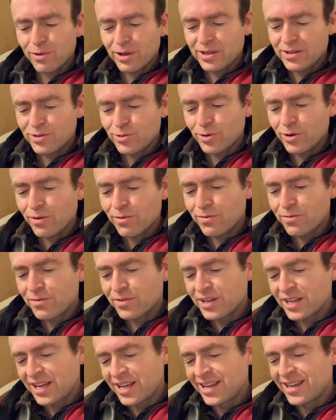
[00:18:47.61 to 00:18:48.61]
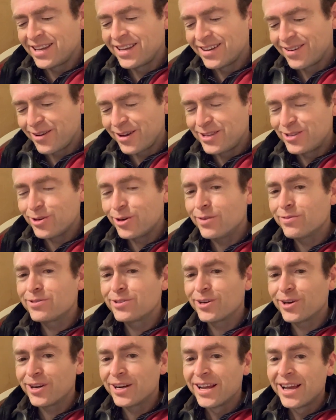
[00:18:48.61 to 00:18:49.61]
We sort of
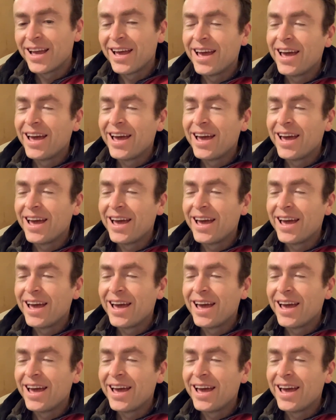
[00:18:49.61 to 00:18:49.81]
turn,